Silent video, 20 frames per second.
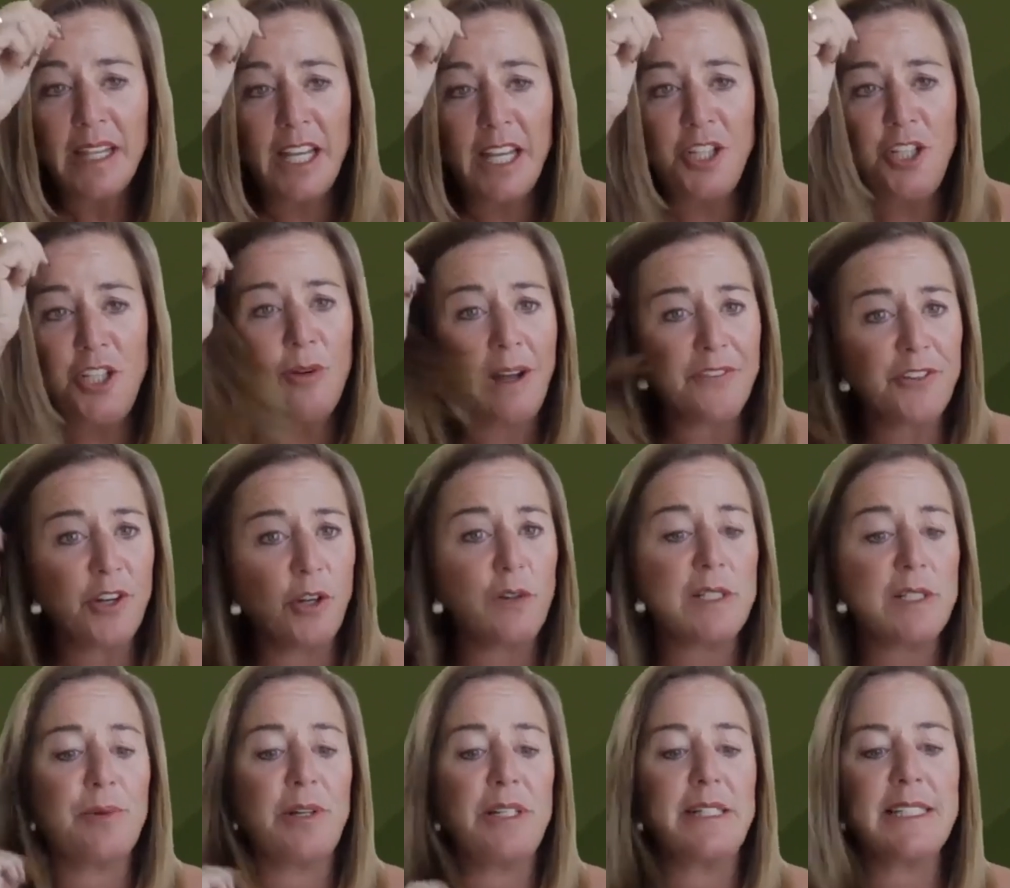And you have to
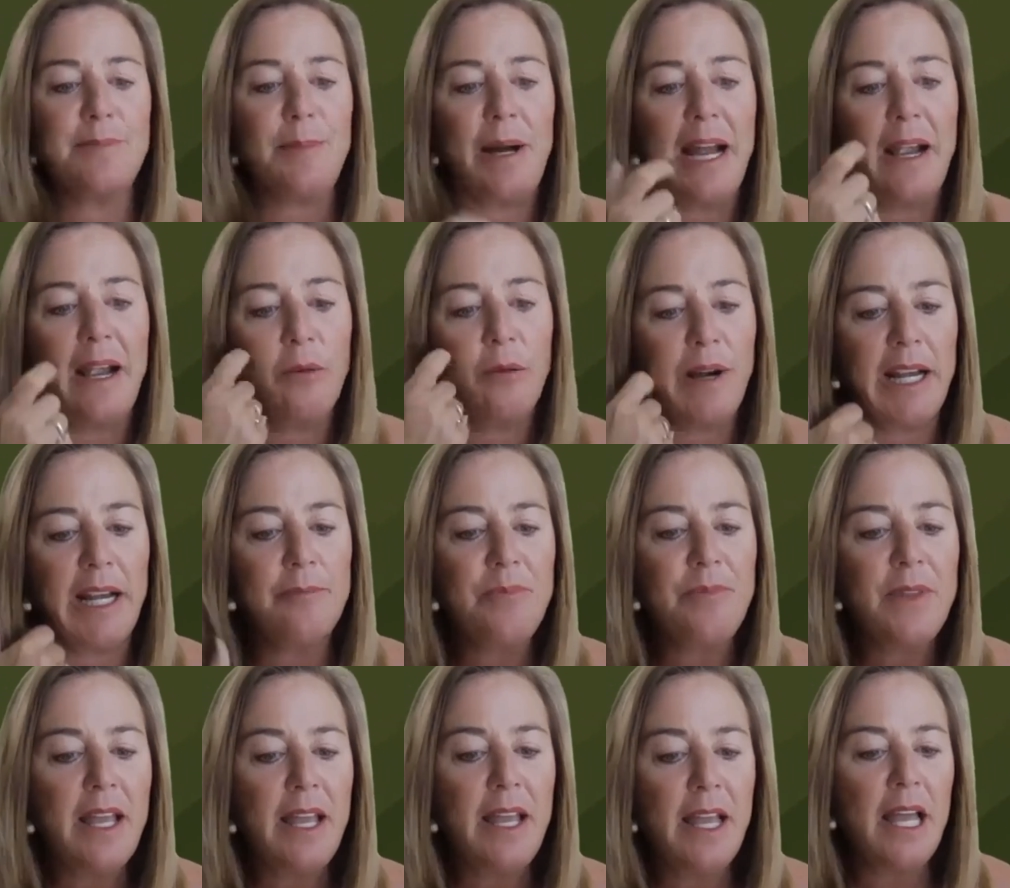always bring the smile, right?
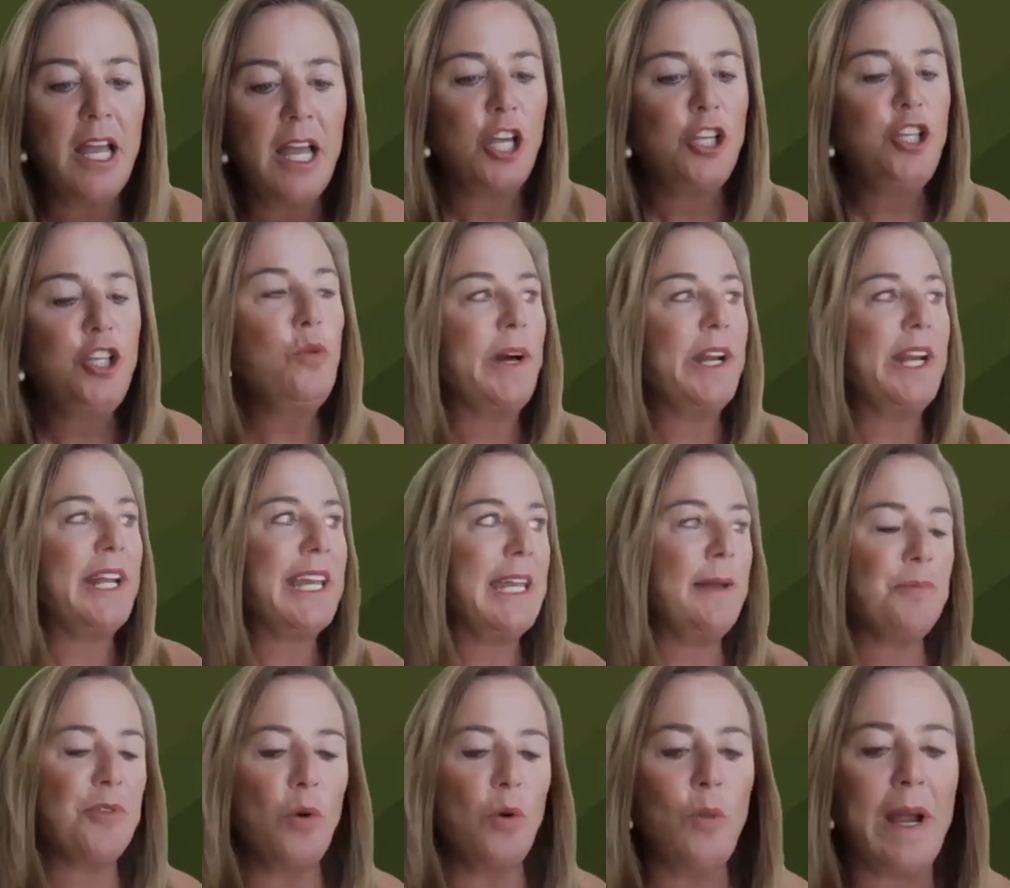You want to
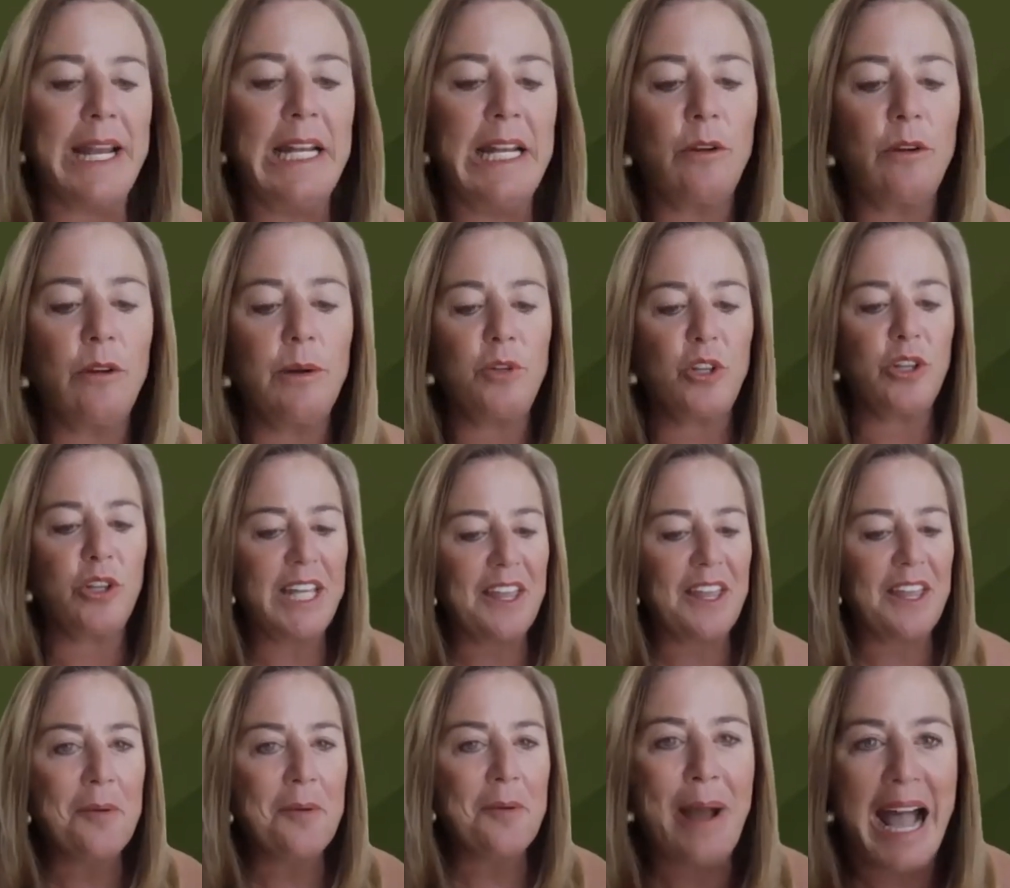keep the waiting room
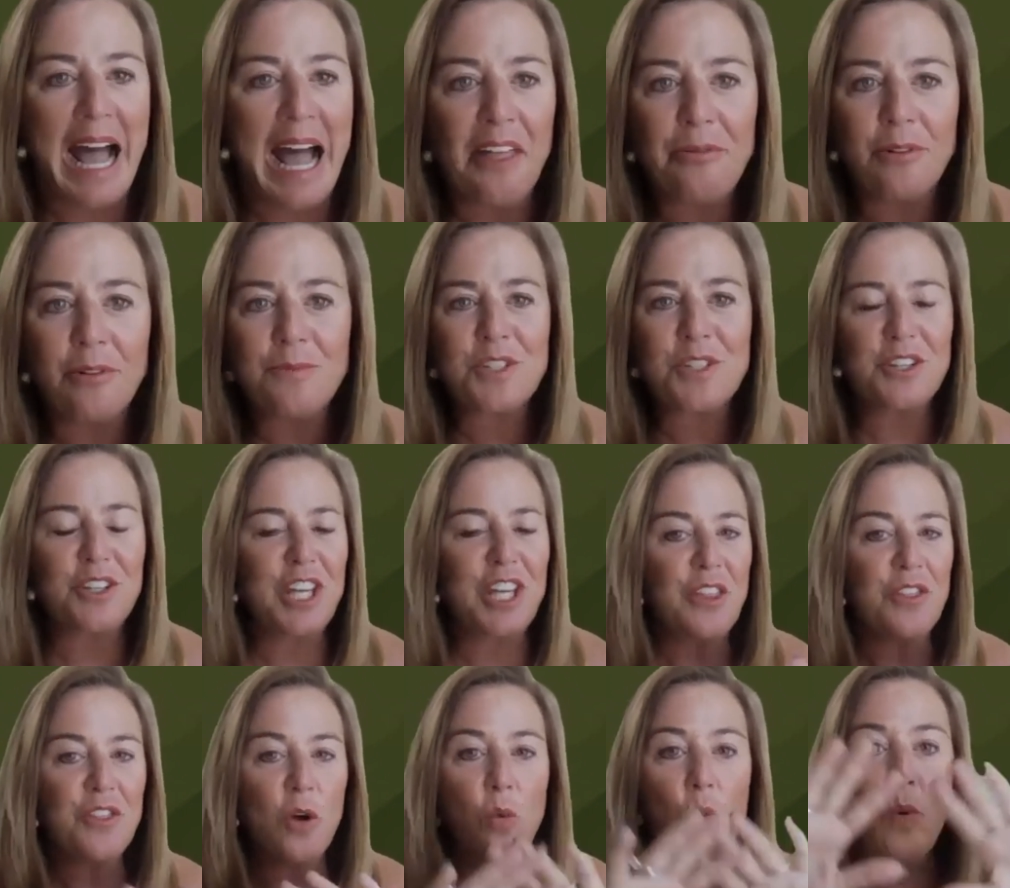clean, the bathrooms
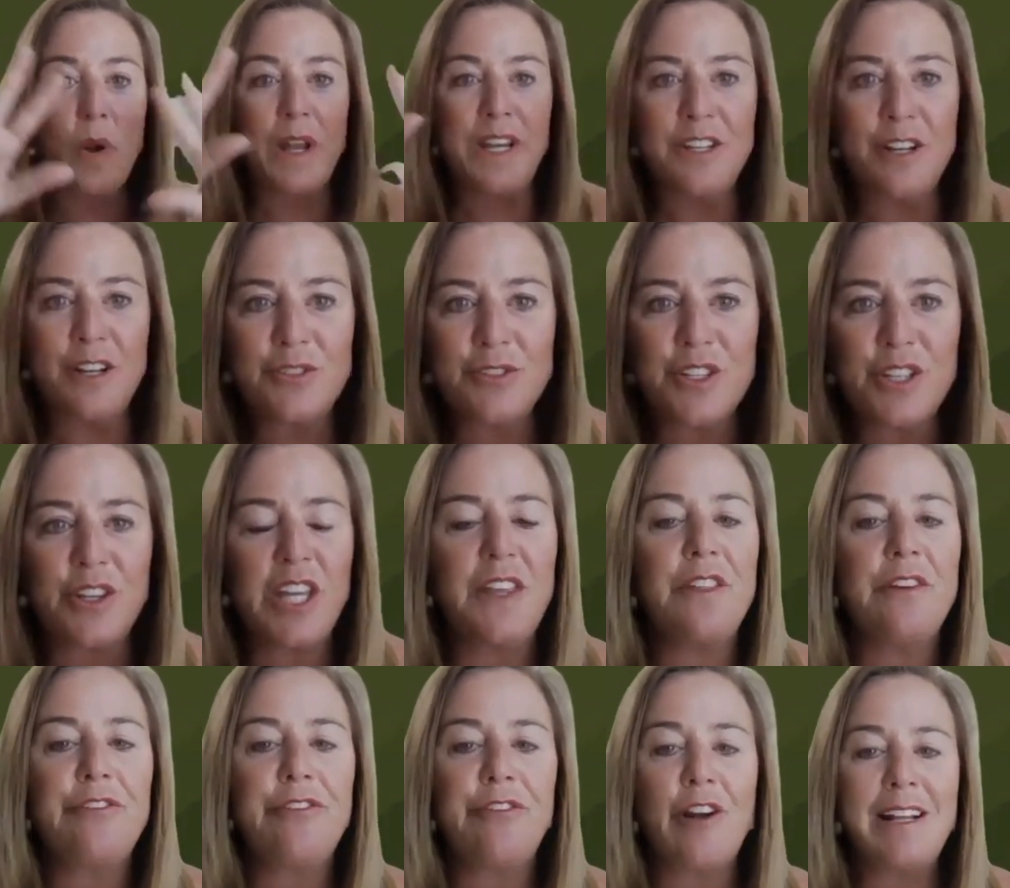clean, the windows clean.
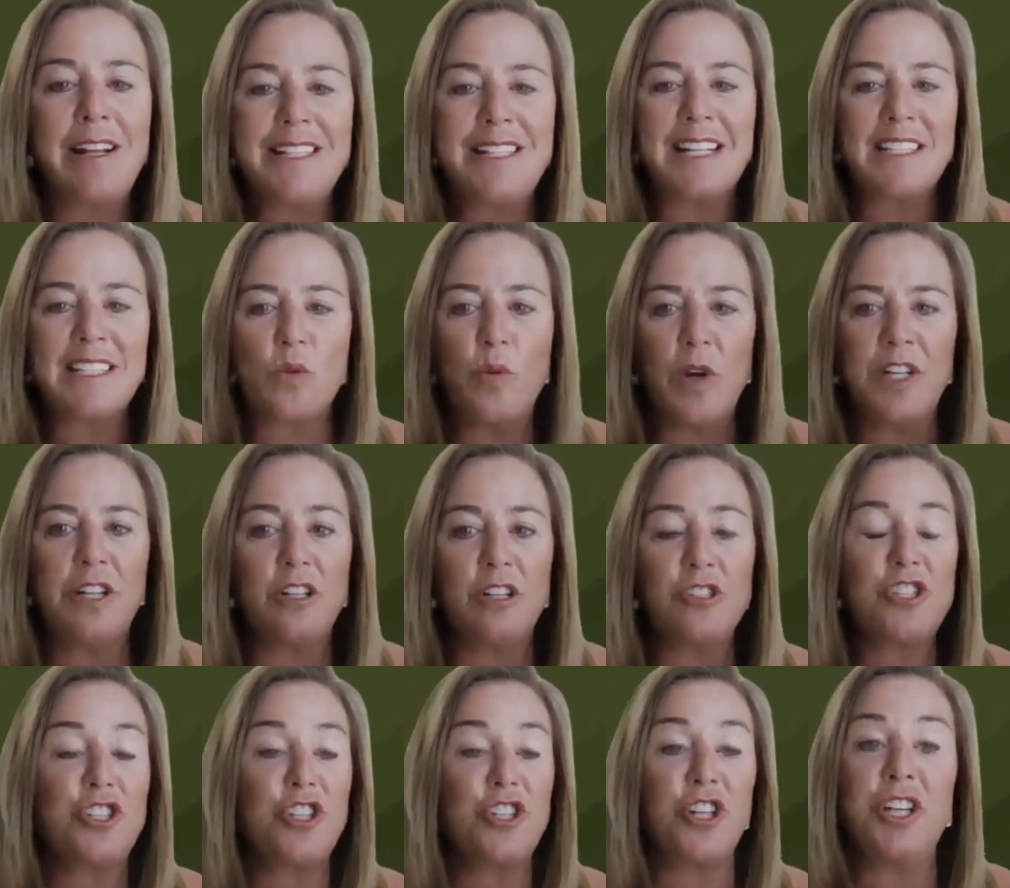The front desk
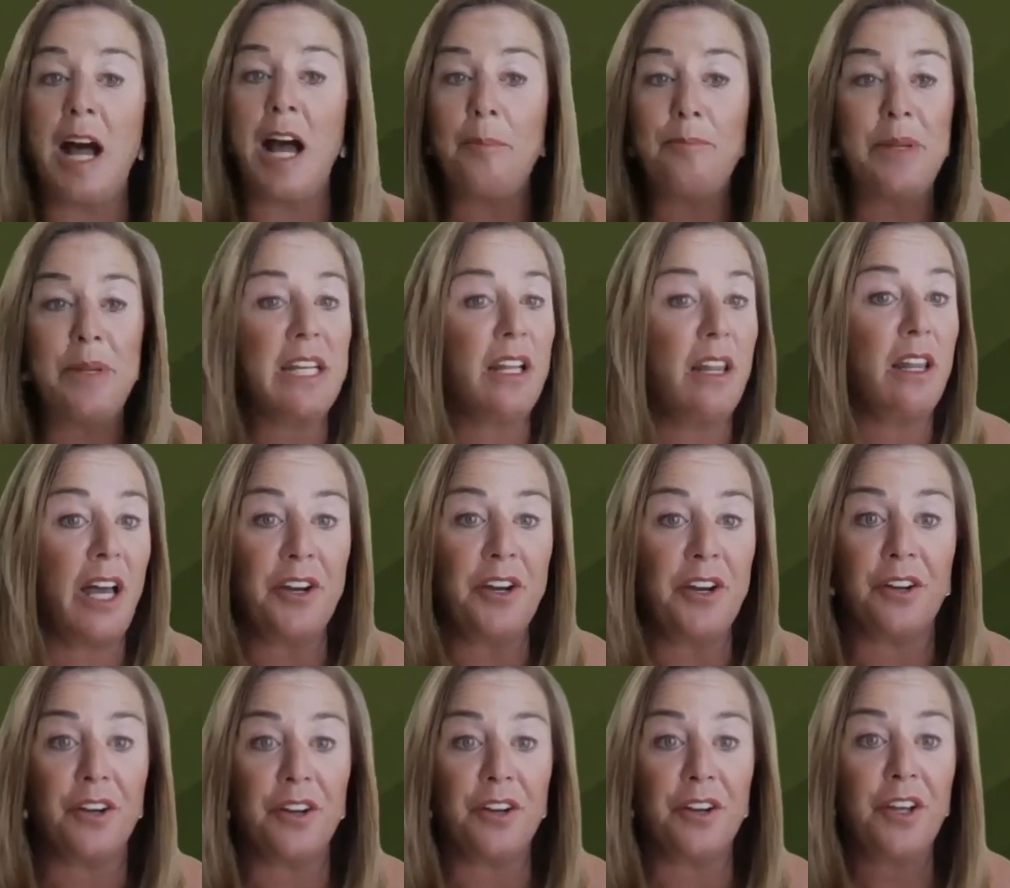windows should not be
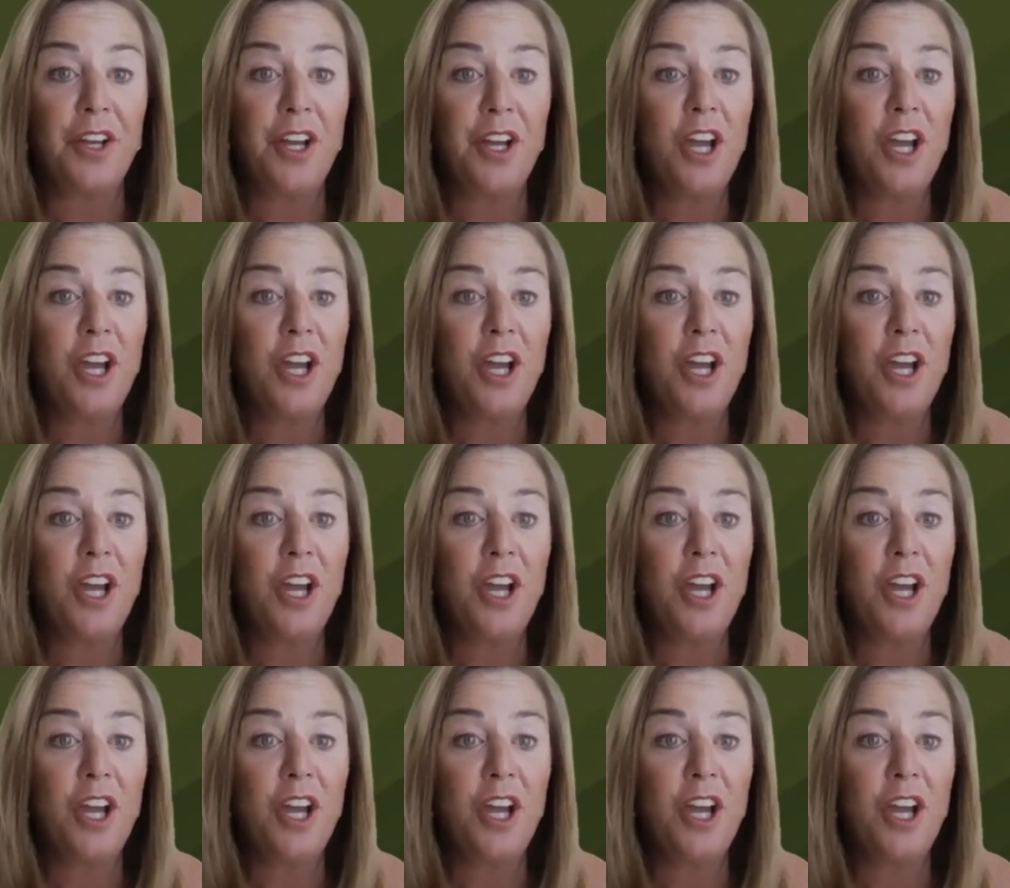cluttered